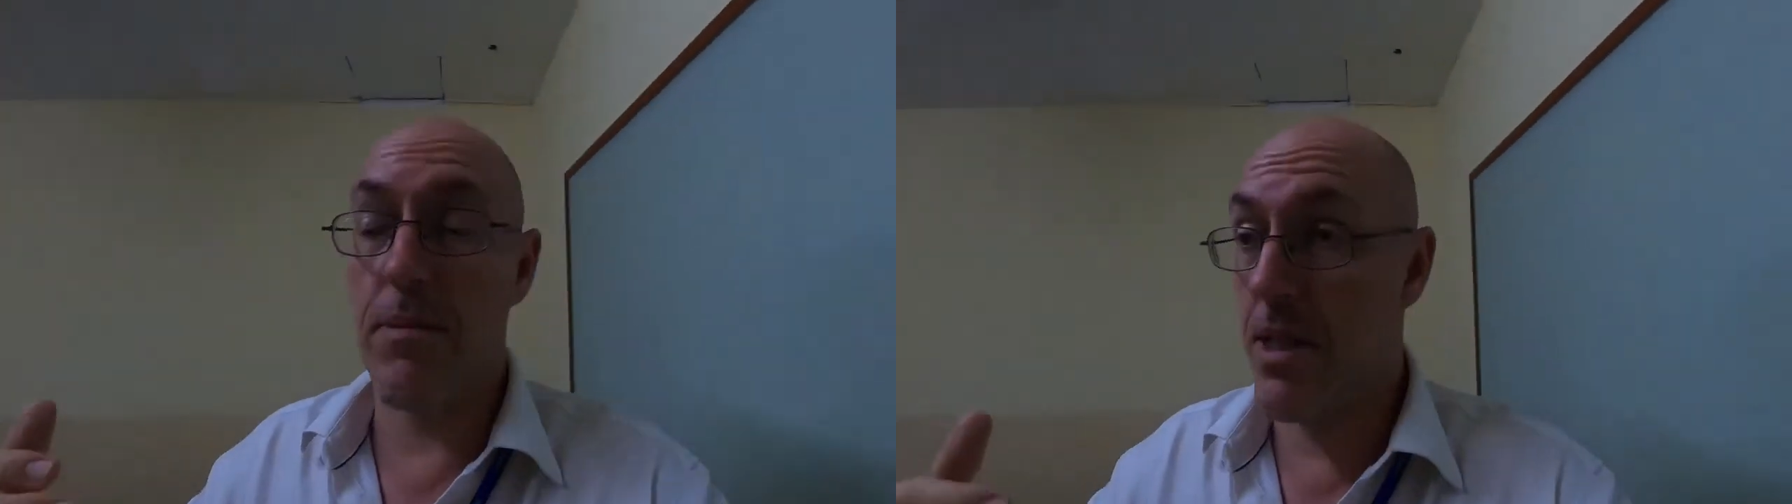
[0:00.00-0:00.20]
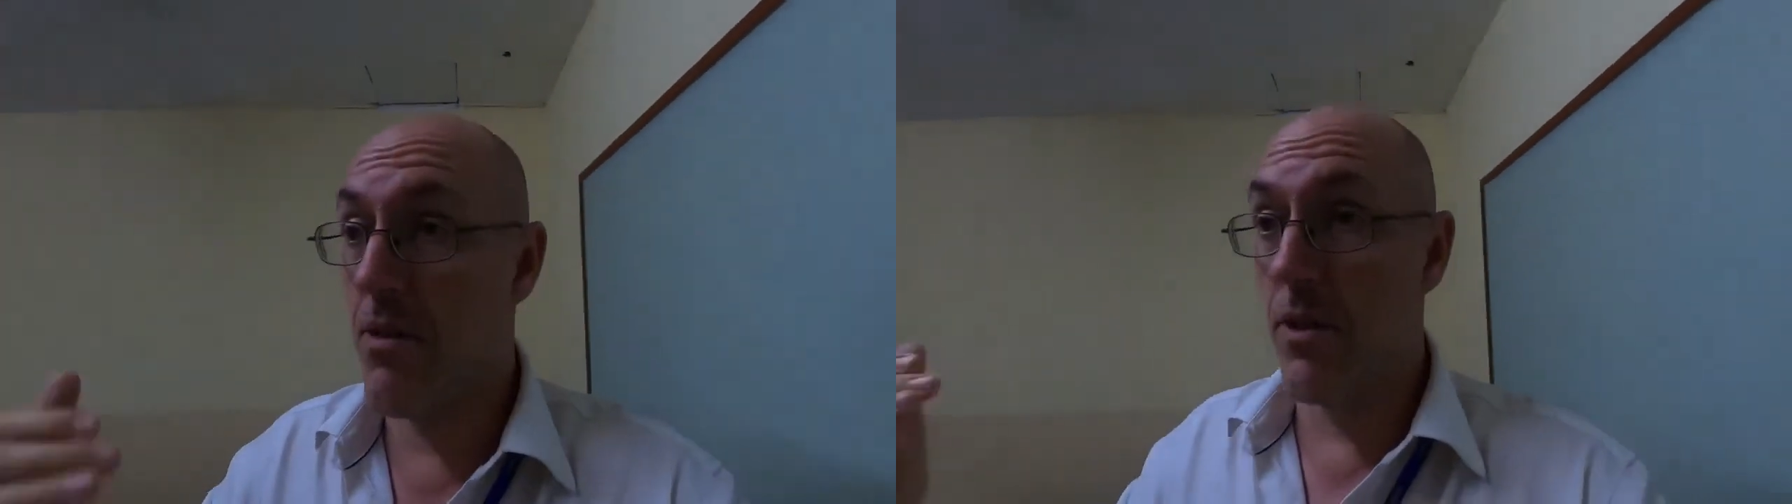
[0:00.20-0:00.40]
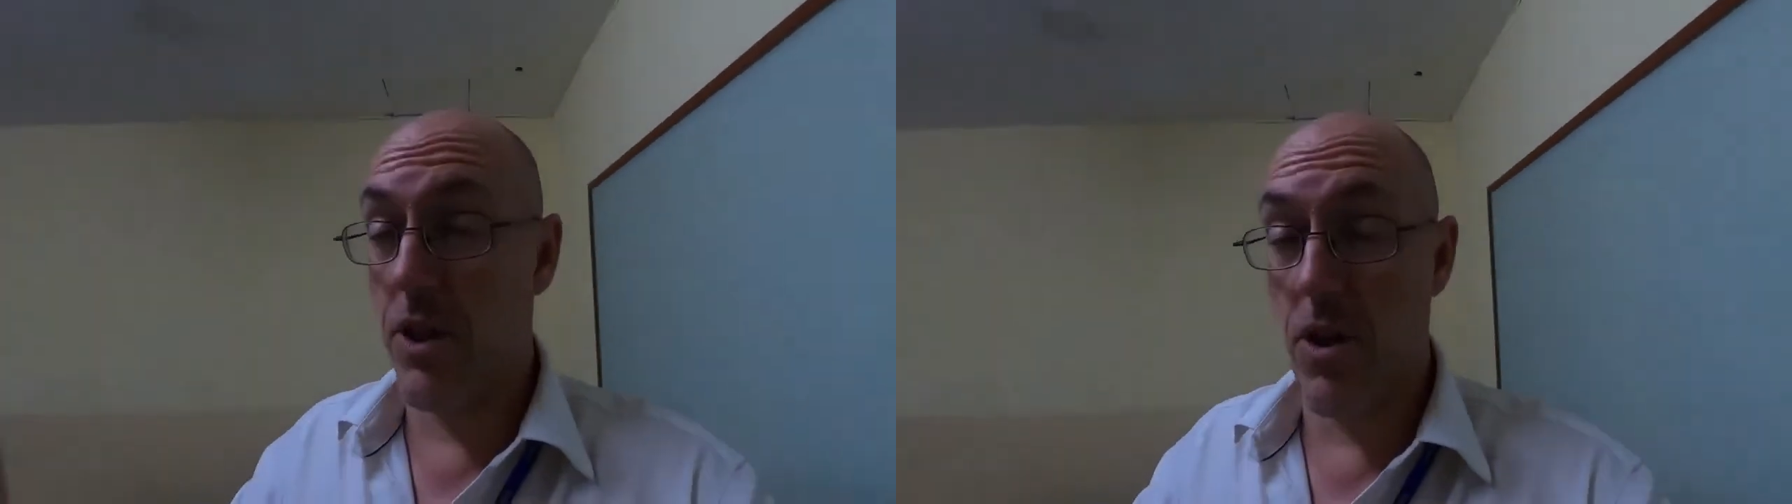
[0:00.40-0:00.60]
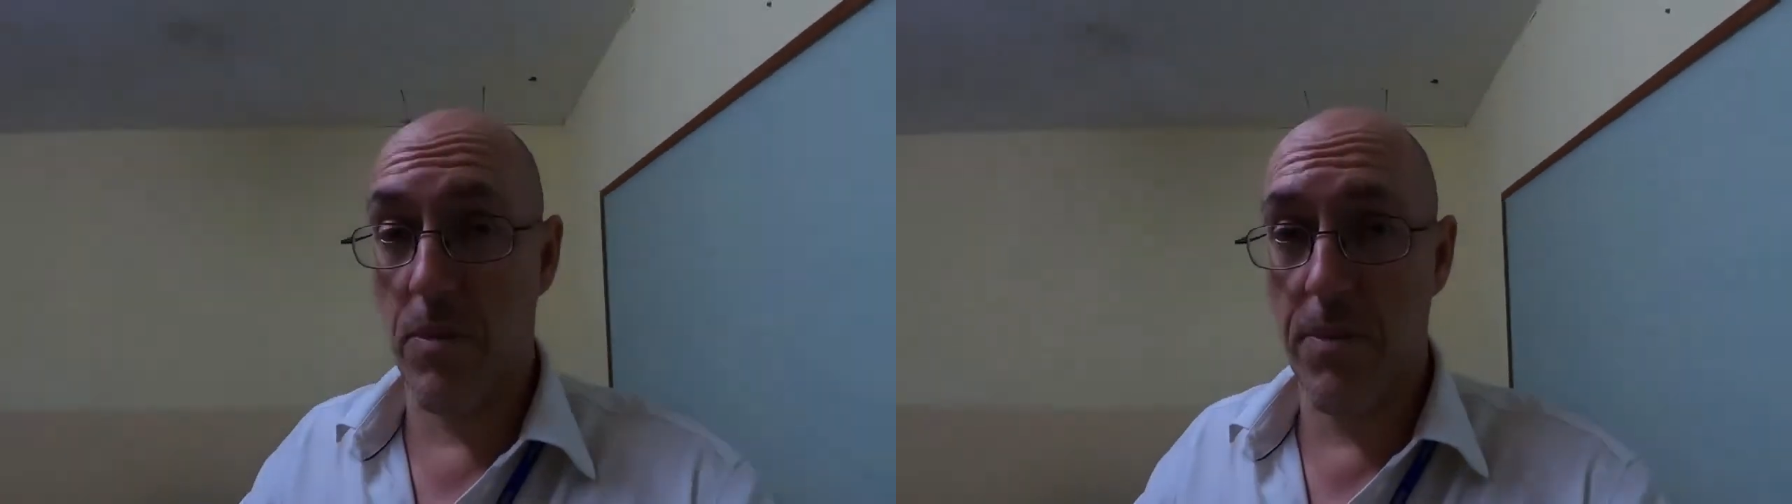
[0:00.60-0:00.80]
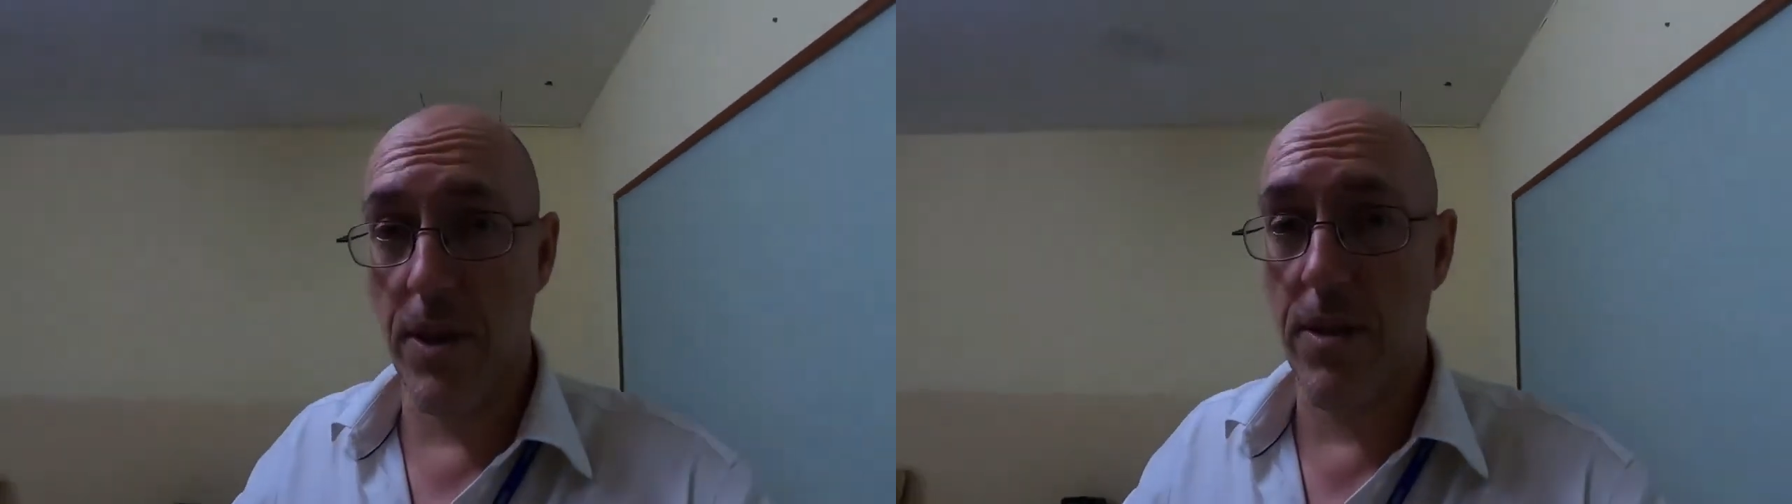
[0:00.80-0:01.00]
material that
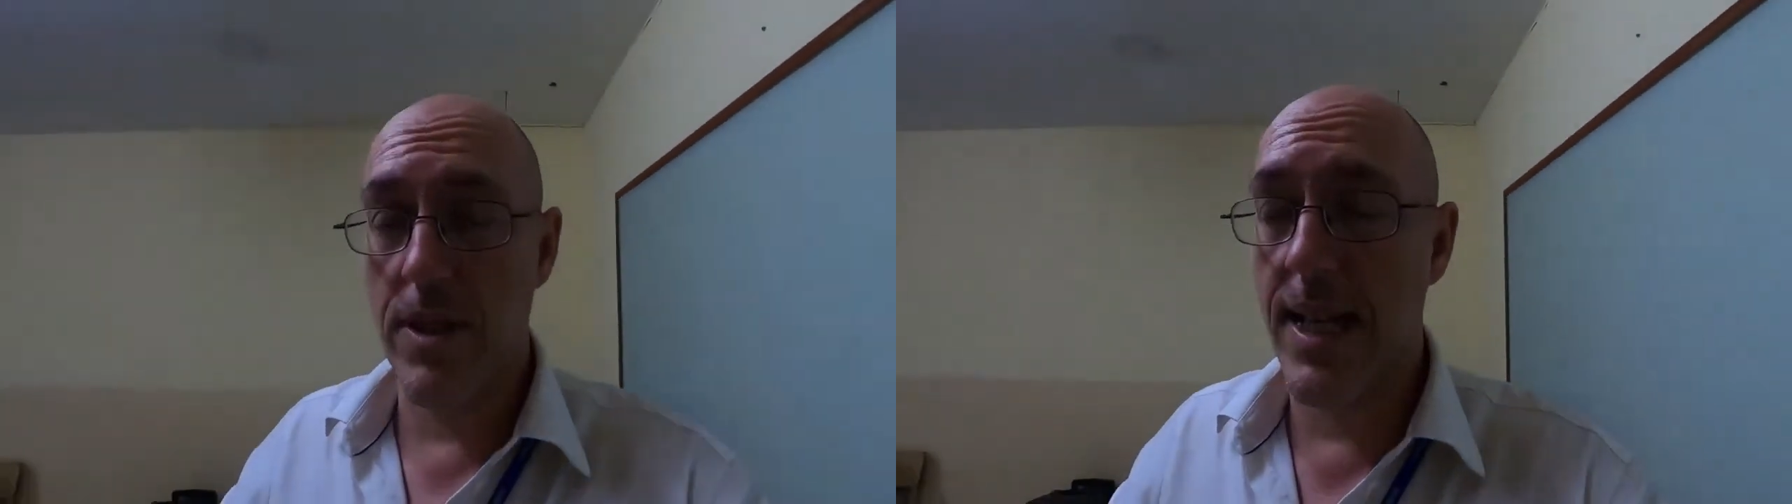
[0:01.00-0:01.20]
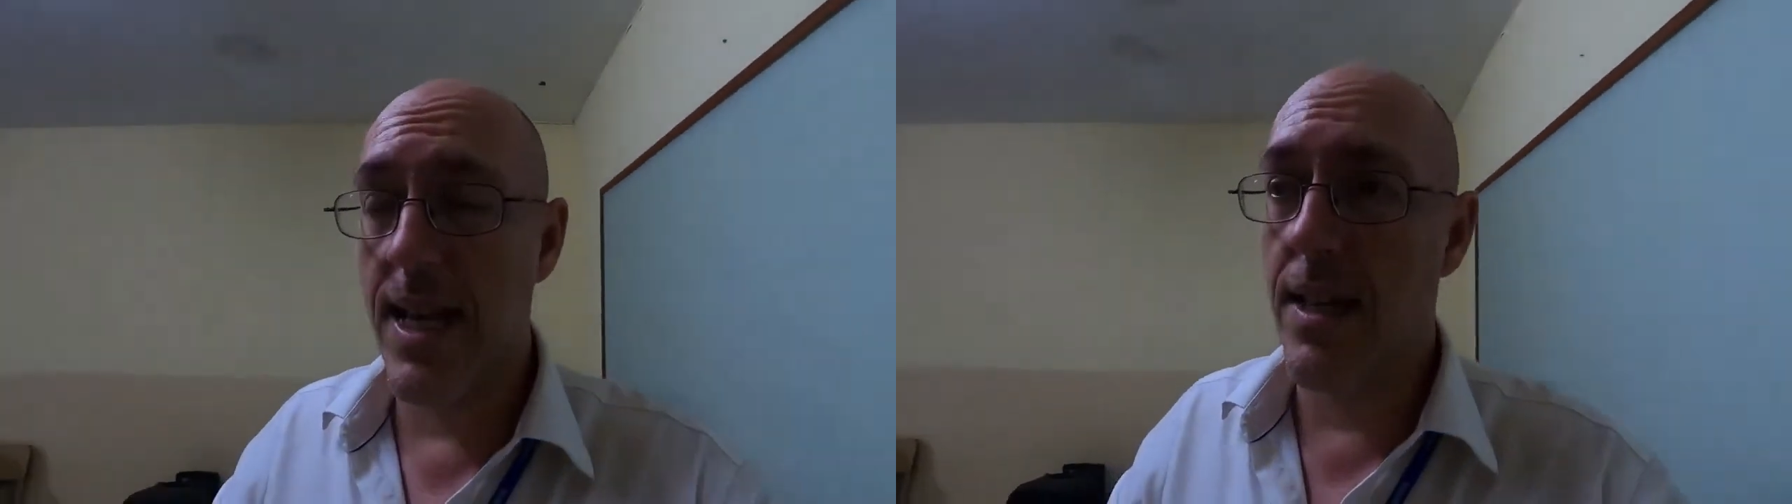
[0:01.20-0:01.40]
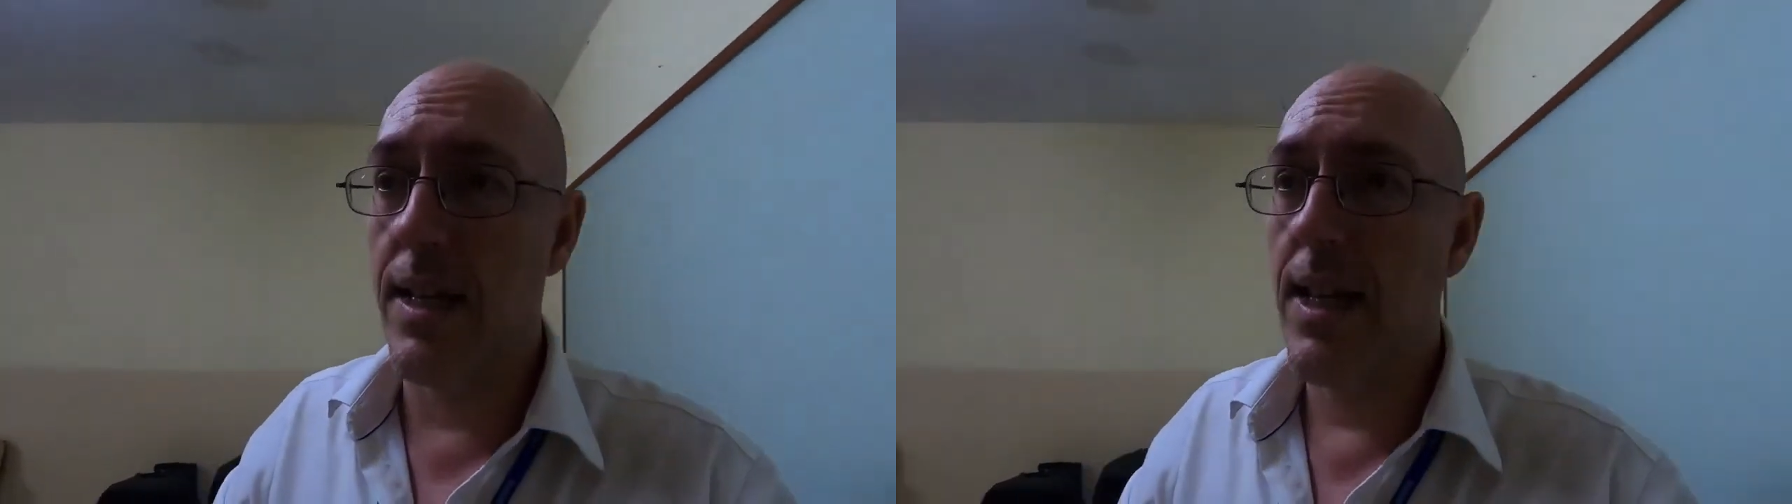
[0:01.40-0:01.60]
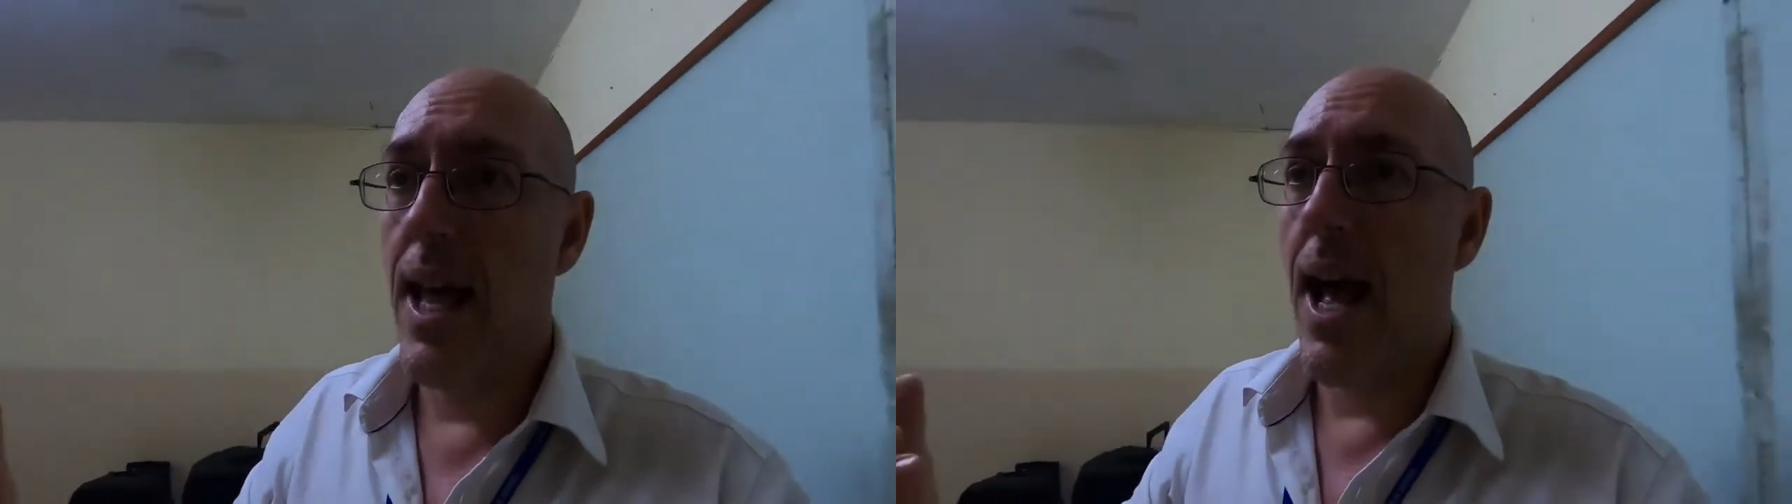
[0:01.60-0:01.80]
you're putting together